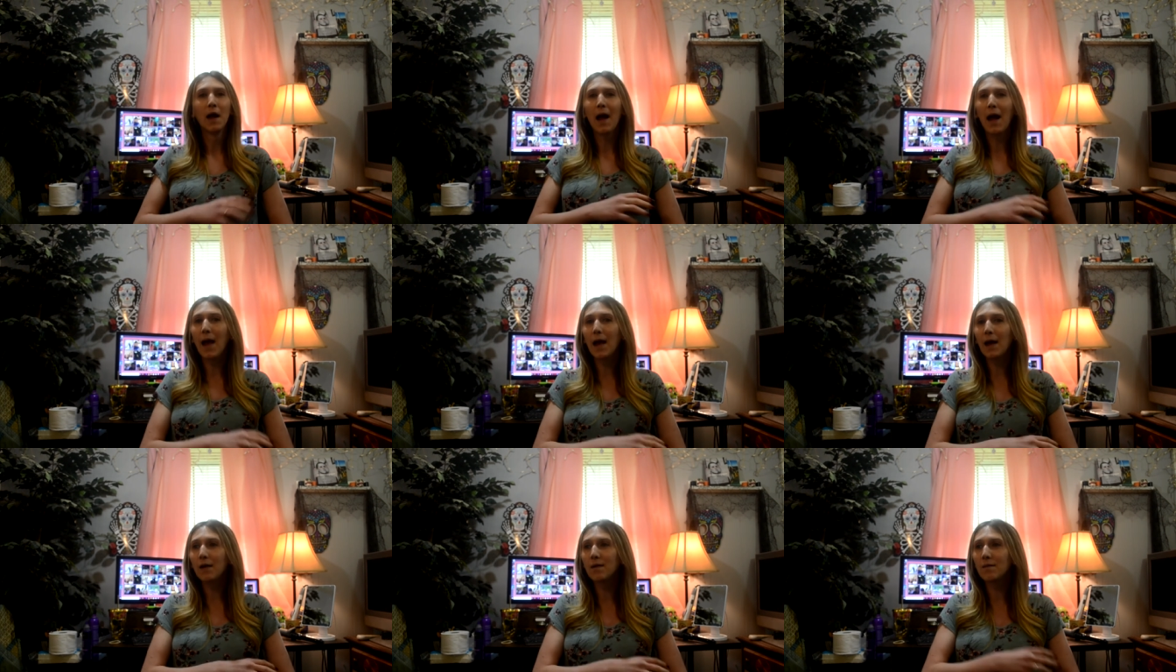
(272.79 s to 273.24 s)

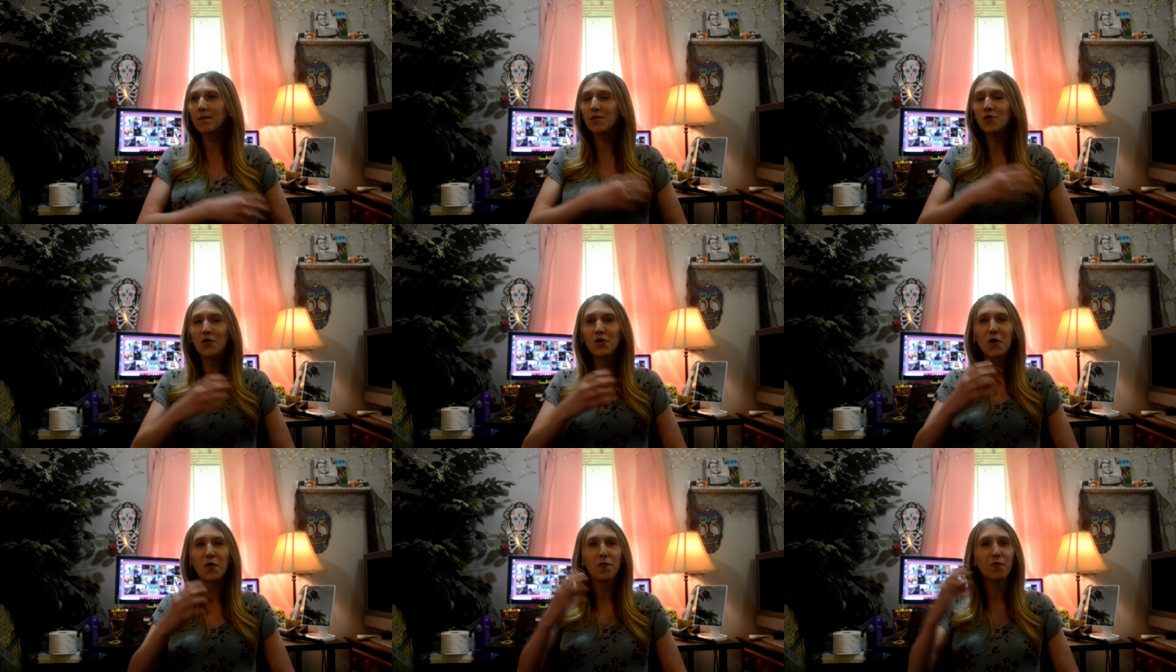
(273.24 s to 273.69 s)
and,
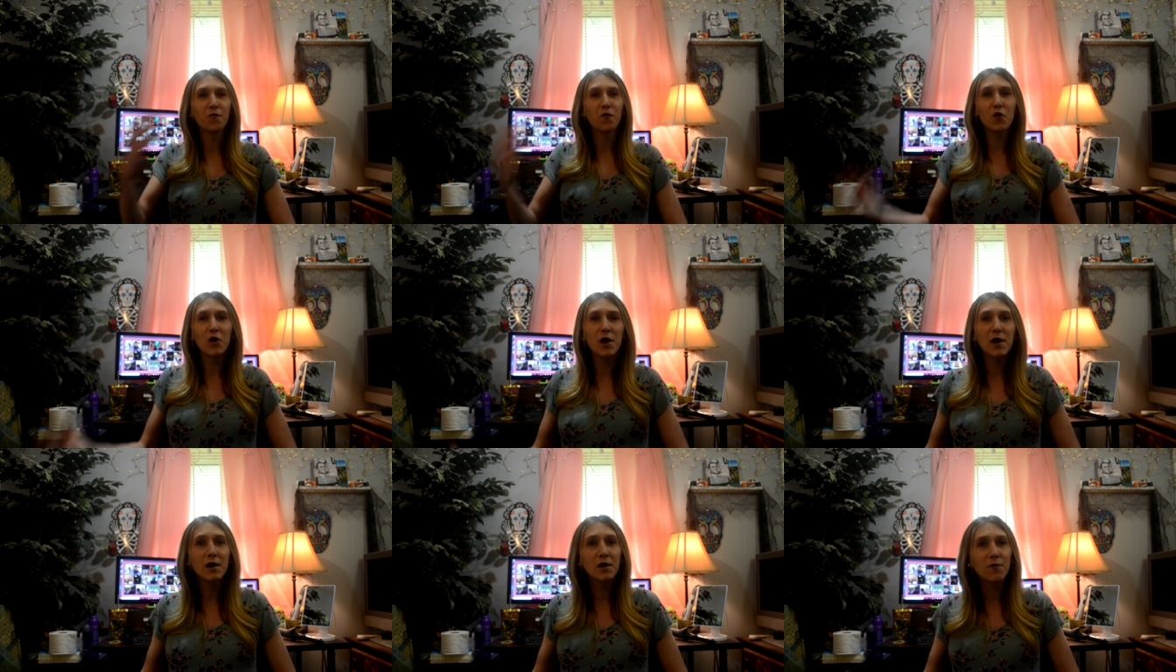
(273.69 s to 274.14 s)
you know,
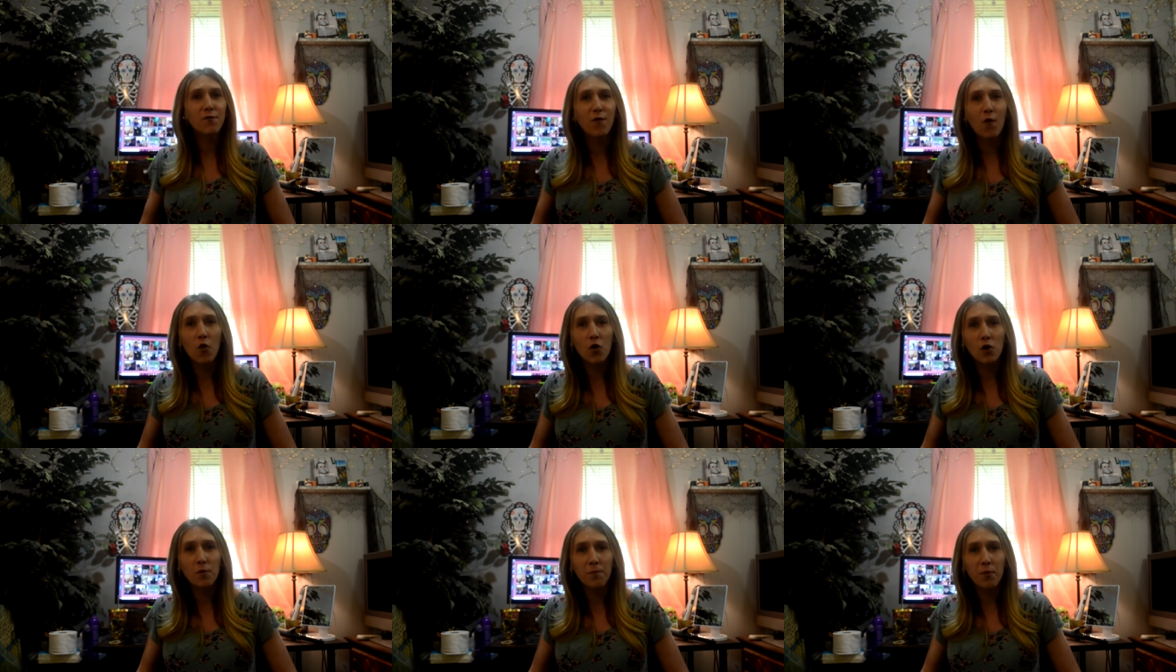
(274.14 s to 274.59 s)
free and
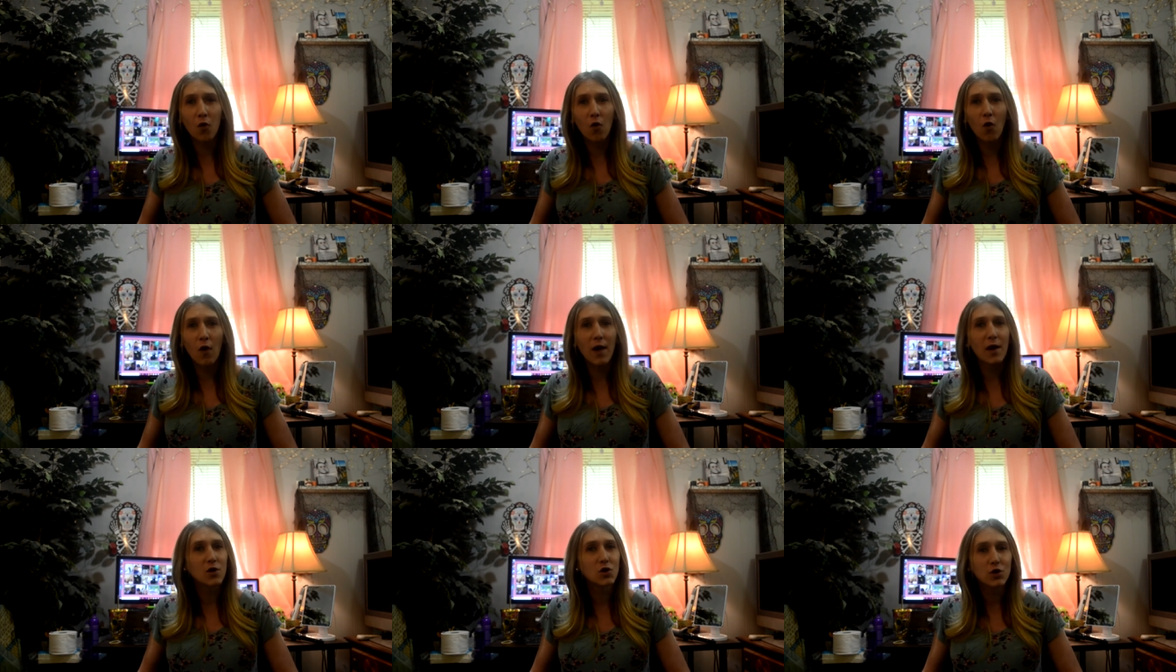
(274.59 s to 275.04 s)

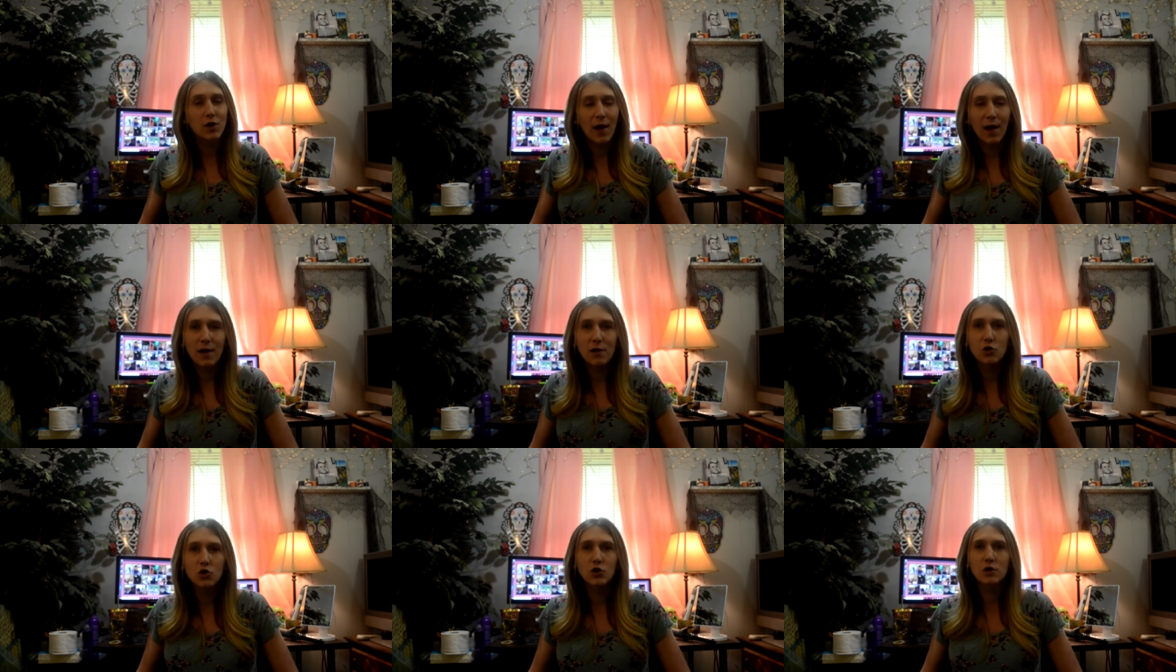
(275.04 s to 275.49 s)
affordable
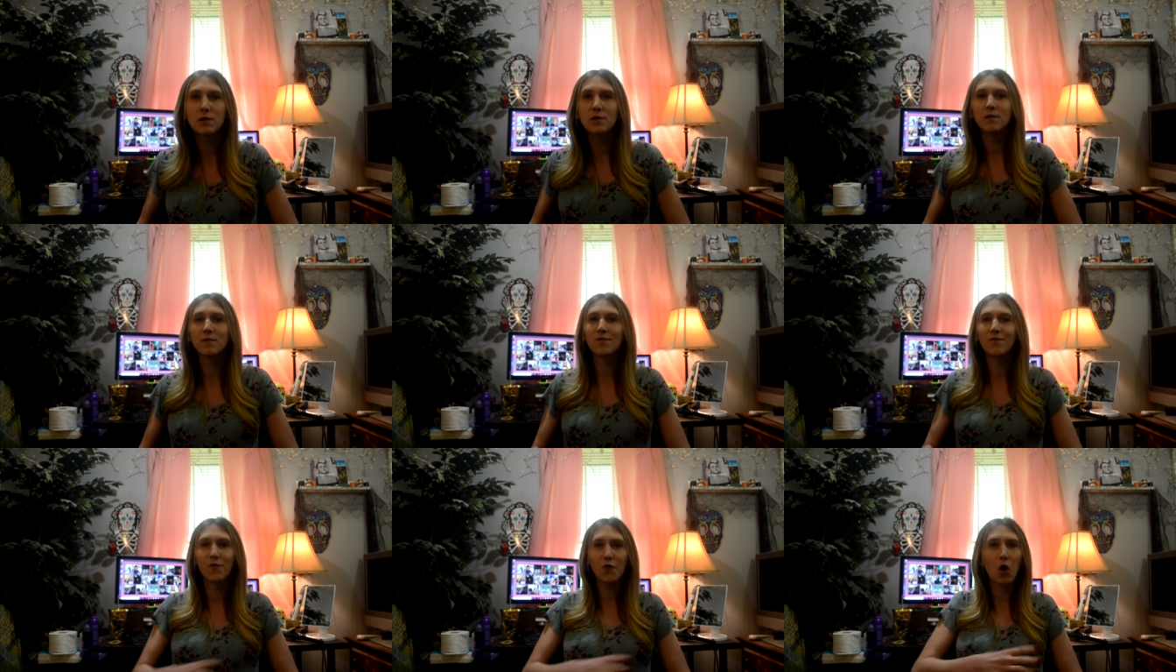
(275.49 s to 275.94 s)

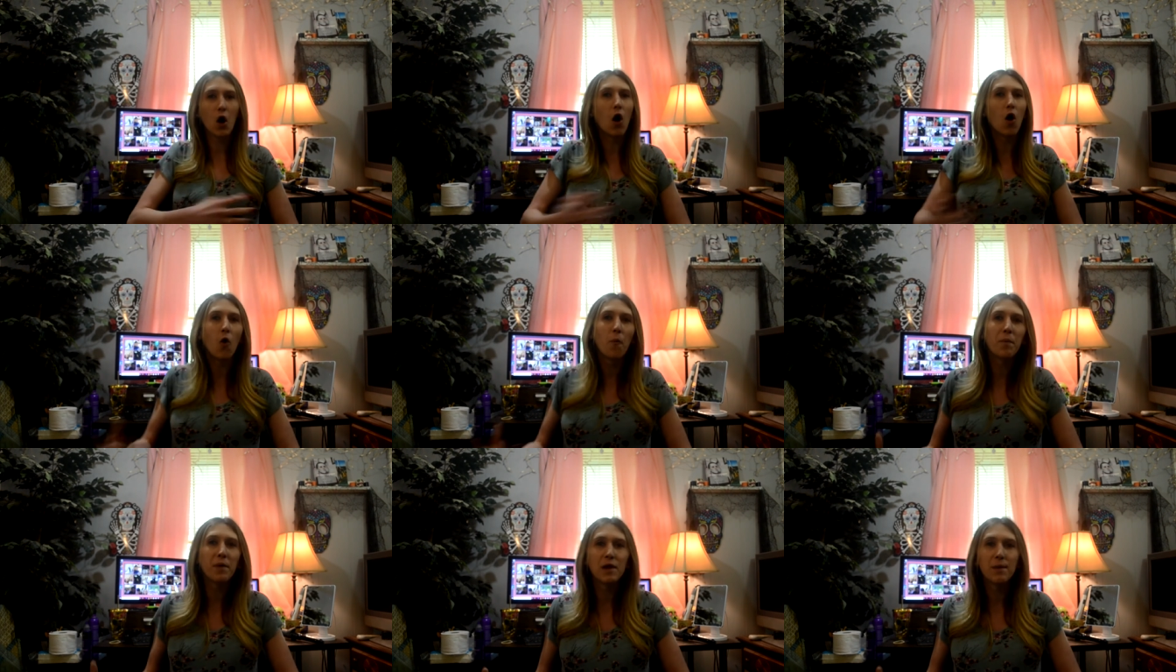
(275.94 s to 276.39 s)
education for
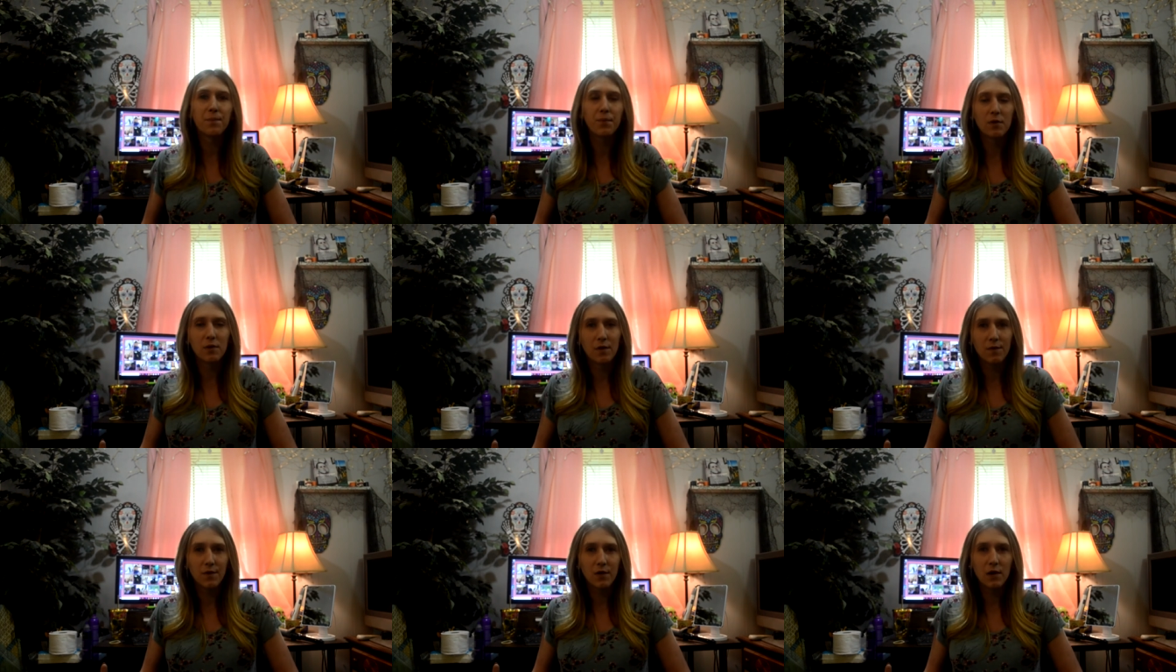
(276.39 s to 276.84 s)
all people
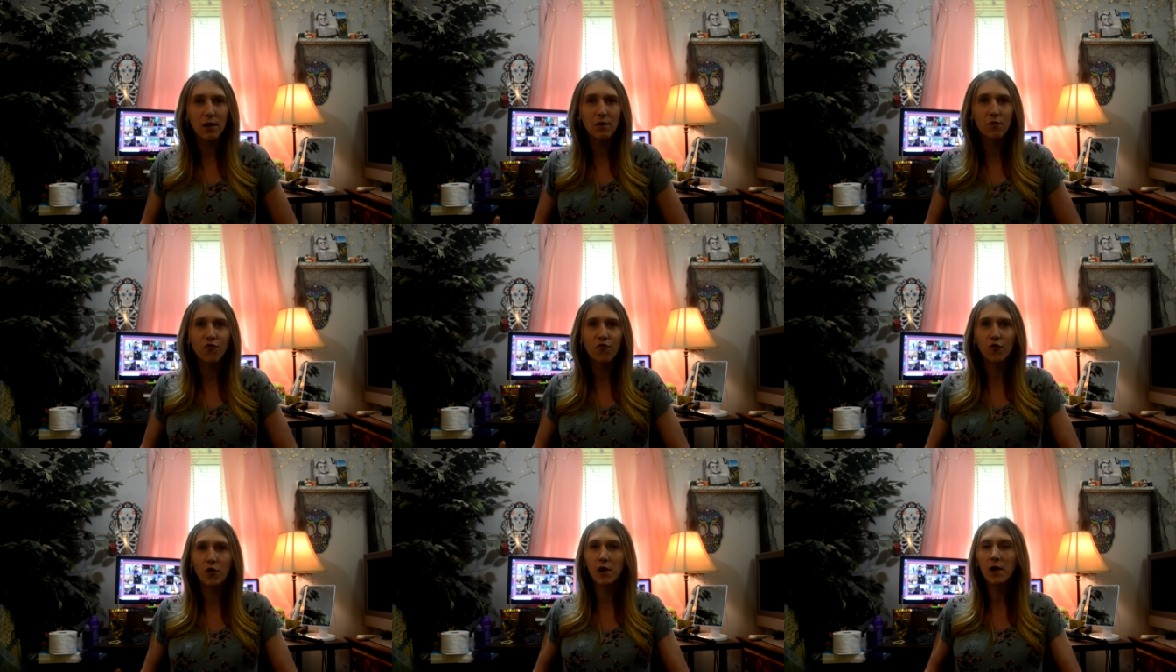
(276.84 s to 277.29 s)
in the
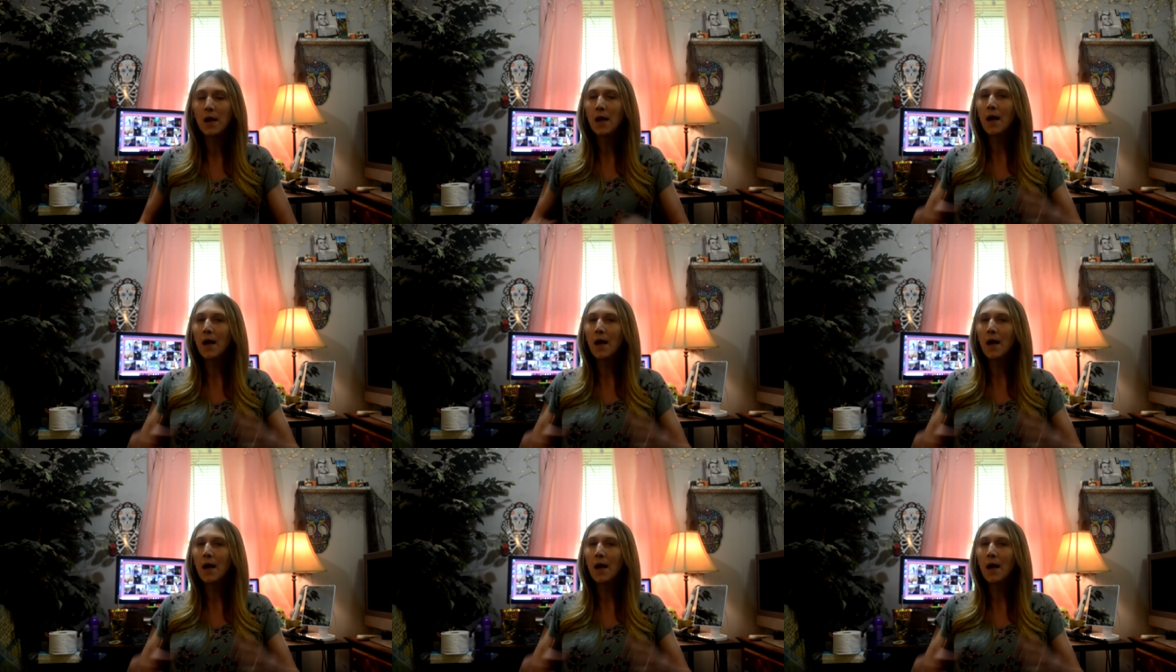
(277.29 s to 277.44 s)
country.